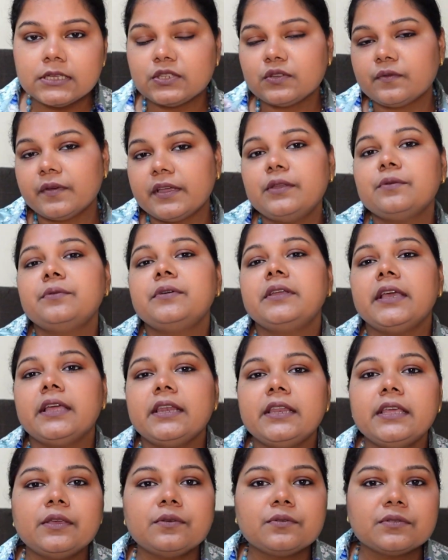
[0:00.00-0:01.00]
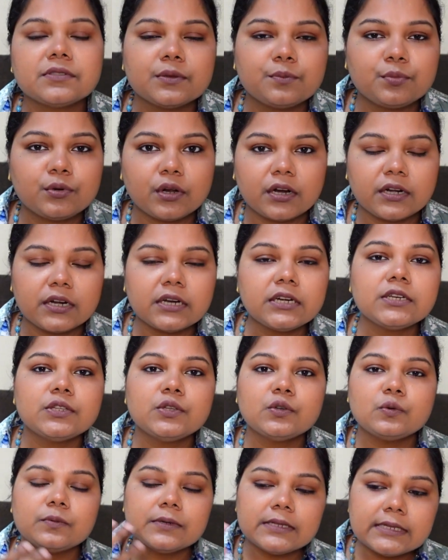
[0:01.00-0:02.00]
So when you daily use the product,
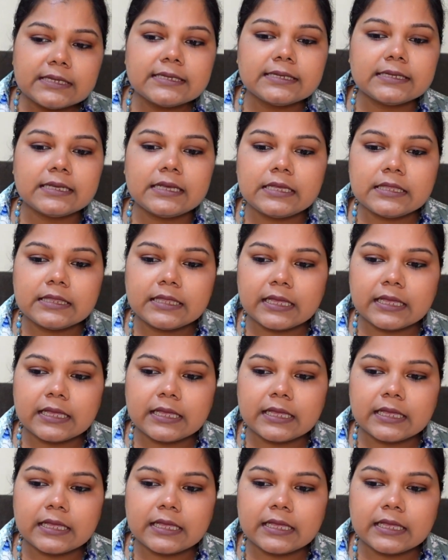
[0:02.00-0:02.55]
you will see